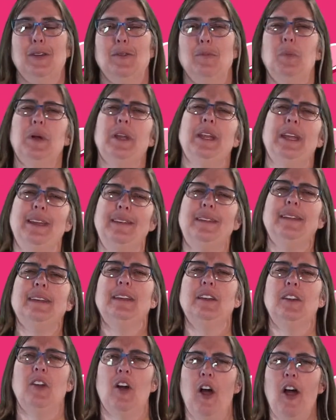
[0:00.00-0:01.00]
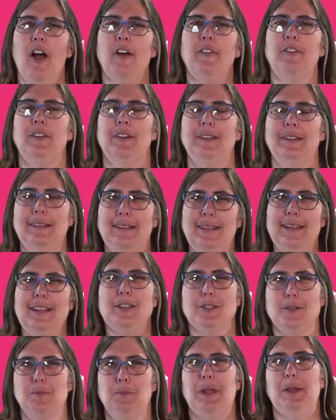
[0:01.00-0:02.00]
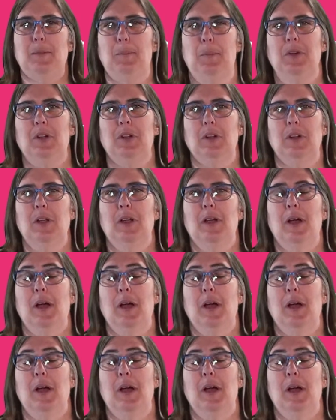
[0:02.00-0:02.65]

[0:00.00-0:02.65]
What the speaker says: but he did often teach people